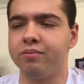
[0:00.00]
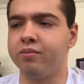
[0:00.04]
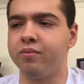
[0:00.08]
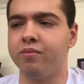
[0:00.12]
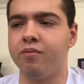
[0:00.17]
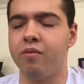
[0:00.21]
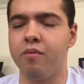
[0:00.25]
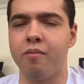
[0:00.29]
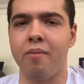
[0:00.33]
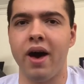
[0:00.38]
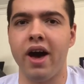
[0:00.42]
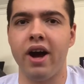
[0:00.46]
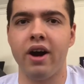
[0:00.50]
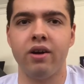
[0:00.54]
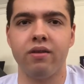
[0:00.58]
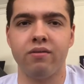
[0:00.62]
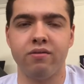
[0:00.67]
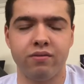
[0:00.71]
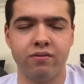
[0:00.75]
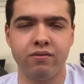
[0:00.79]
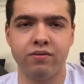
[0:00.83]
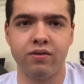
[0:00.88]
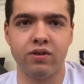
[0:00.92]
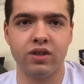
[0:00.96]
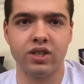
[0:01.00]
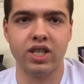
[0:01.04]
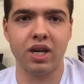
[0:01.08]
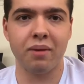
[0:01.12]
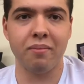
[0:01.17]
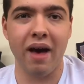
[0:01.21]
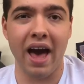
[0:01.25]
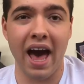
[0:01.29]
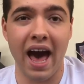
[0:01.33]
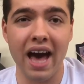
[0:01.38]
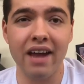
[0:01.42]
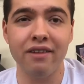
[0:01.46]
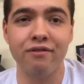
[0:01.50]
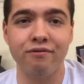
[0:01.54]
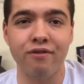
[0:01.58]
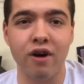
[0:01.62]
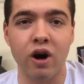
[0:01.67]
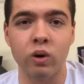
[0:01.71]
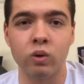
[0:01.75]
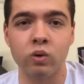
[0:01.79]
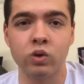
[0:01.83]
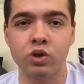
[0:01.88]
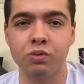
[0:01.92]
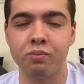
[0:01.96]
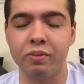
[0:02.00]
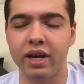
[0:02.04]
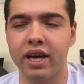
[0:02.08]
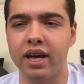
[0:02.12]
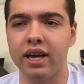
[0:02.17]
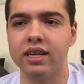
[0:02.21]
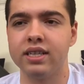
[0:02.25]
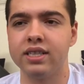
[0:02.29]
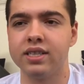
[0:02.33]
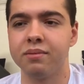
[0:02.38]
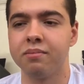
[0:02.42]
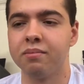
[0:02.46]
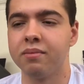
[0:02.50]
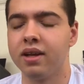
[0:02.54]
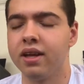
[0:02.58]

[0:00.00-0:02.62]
repair for some headphones because